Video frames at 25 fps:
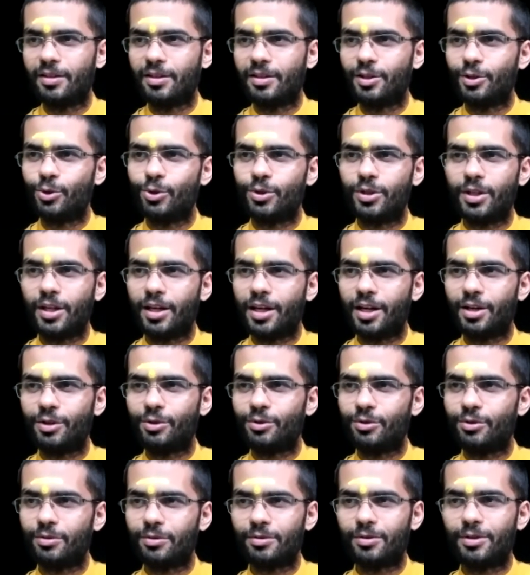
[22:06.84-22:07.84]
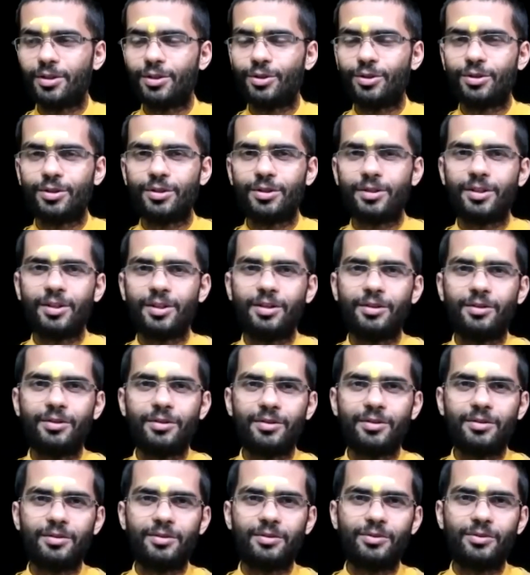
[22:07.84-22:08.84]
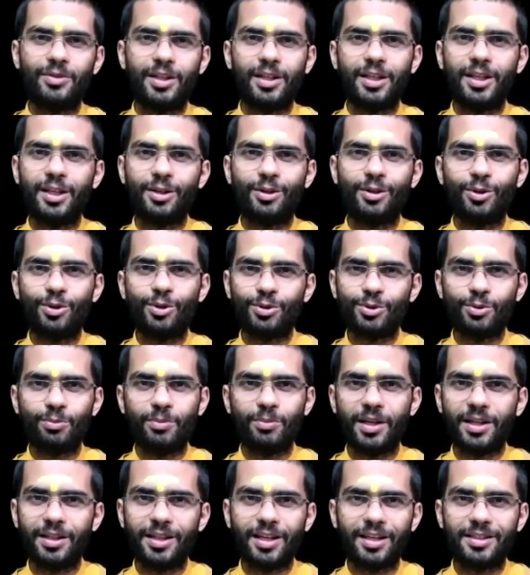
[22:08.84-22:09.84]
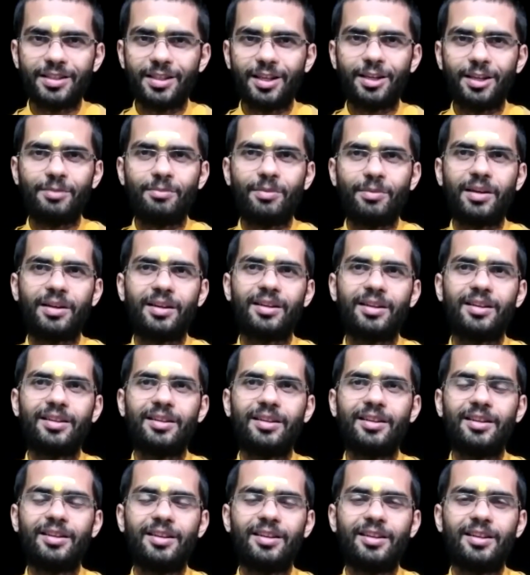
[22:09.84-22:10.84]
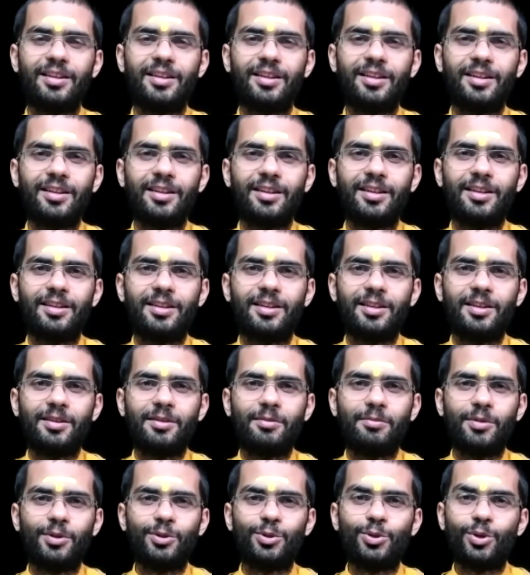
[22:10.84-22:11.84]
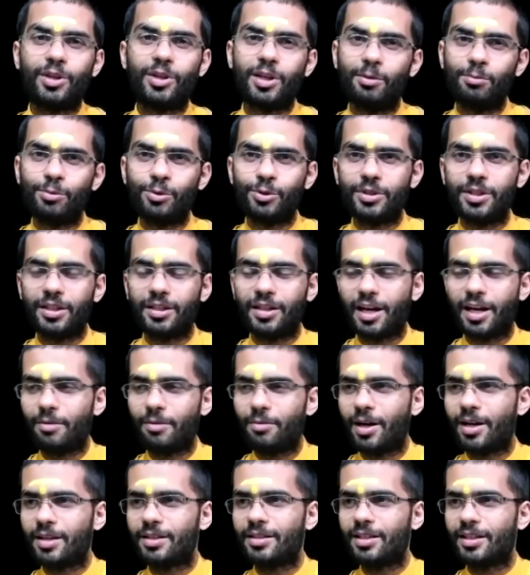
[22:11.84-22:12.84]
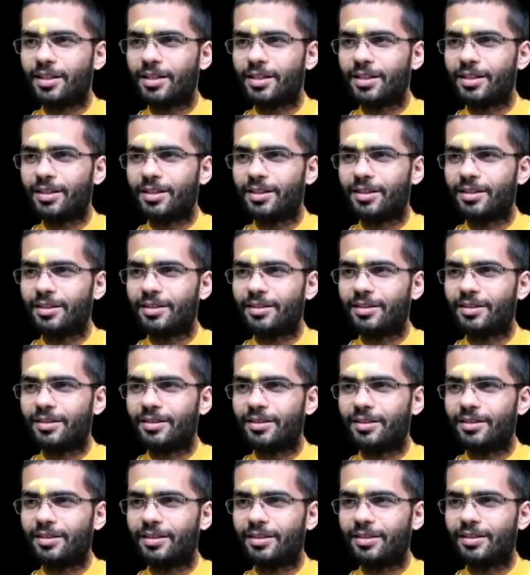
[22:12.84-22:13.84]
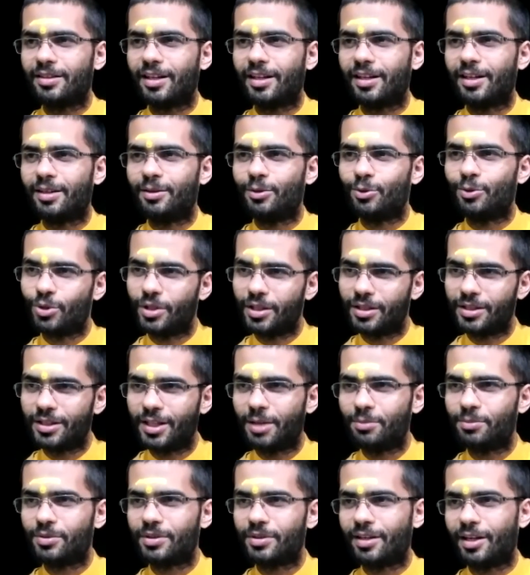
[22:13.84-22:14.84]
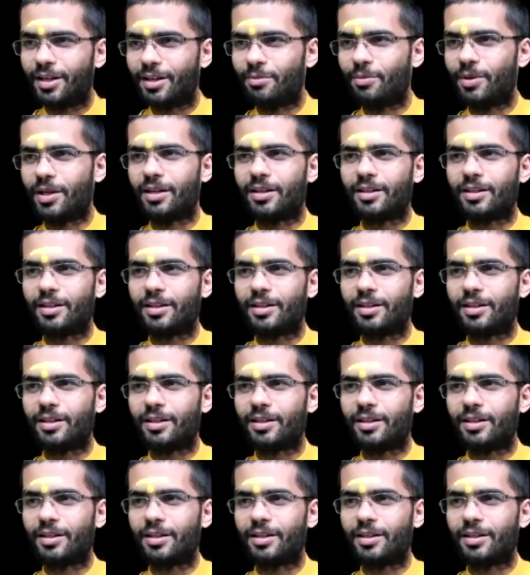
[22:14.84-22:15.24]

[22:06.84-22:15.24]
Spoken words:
You see how, funny it looks to make that statement. We should come to Chidabhasa and do the same statement.